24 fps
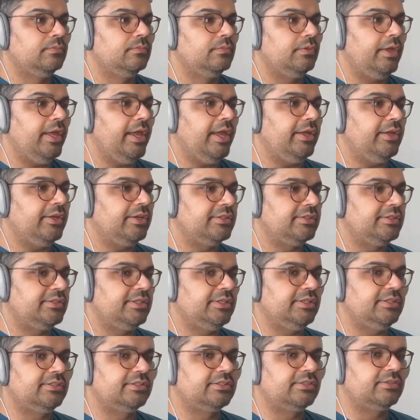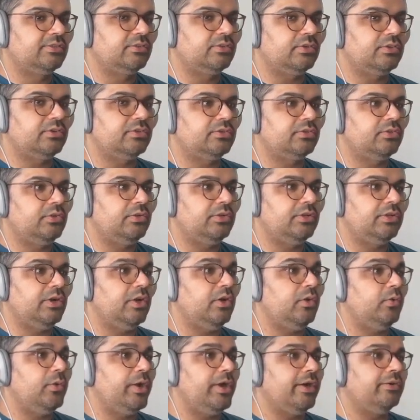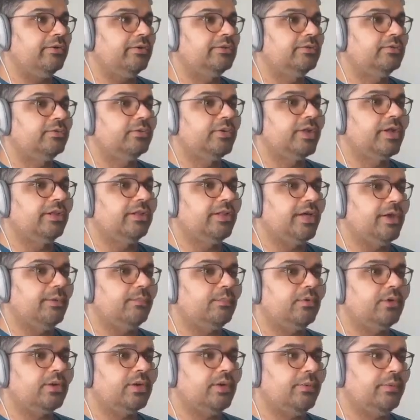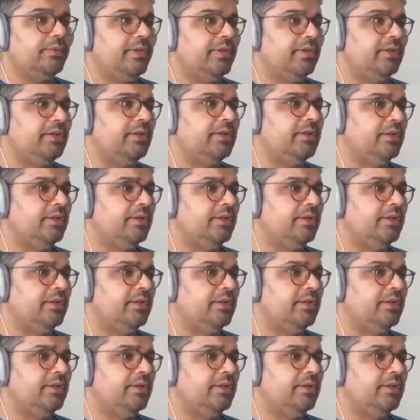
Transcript: Yeah, you can see it's sort of slowly. Oh, wow, it's got a lot more coming in.